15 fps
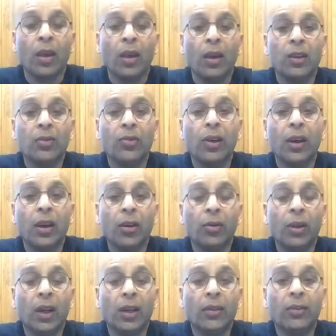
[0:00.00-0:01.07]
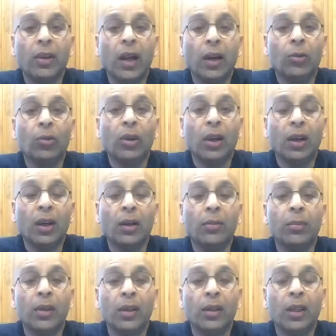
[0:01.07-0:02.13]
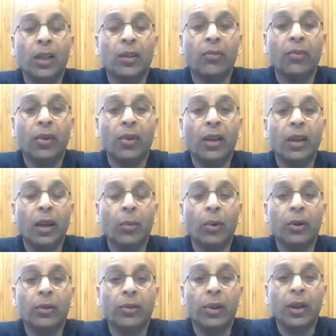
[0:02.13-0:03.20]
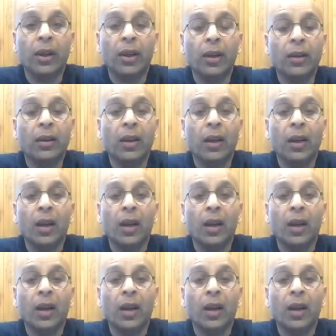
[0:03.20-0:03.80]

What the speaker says: As we have a lot of downtime, a lot of free time on our hand,